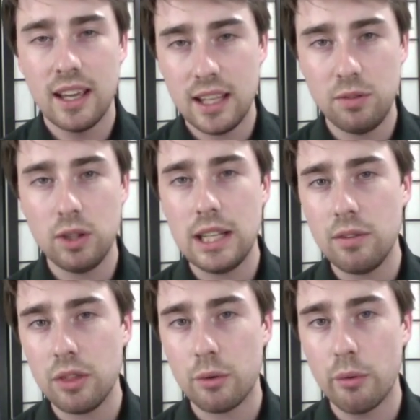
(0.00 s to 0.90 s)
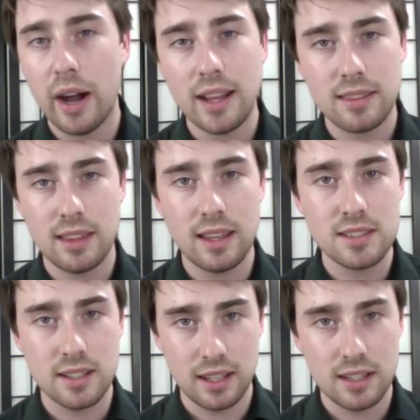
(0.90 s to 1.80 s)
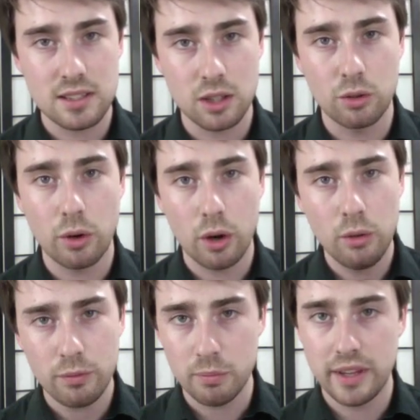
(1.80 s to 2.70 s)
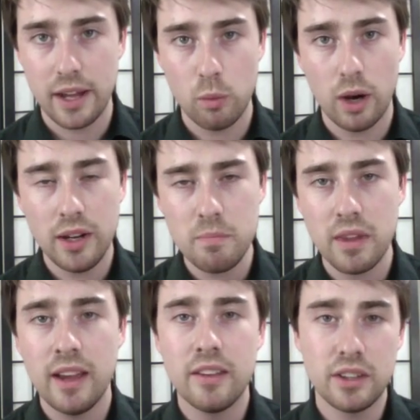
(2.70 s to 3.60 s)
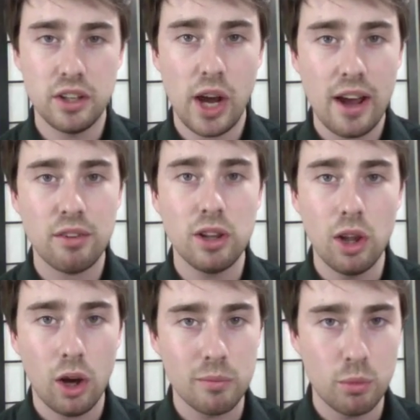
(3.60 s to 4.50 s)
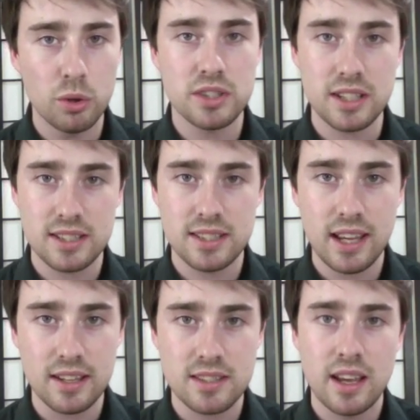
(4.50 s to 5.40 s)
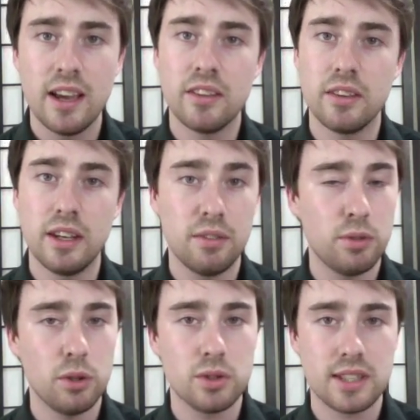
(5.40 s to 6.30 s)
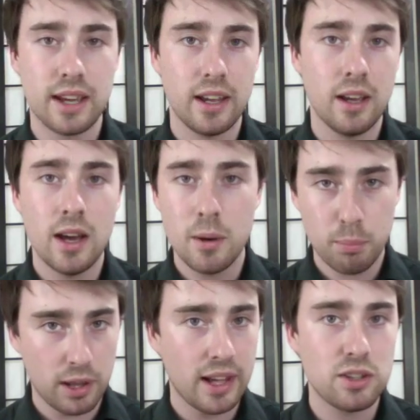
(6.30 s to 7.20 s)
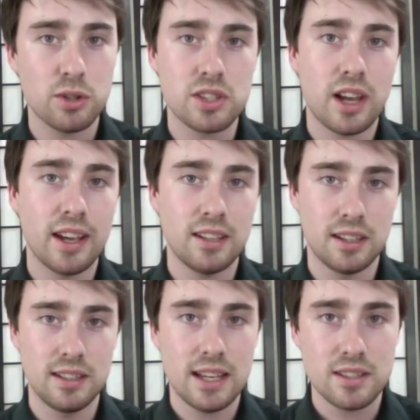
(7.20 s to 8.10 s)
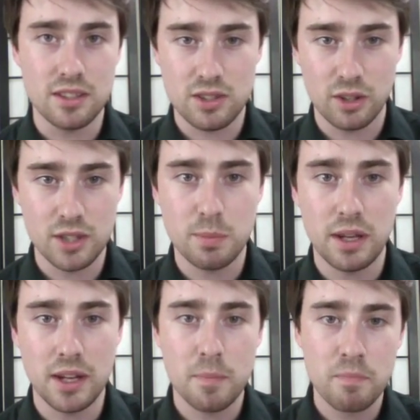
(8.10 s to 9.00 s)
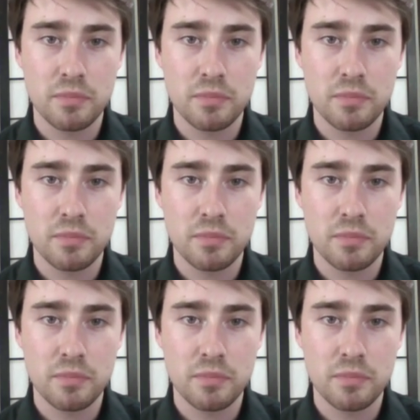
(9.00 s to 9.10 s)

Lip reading: If you give it the right things it needs to grow from day one, then you have a lot more success than if you, say, plant your site in a desert, so to speak.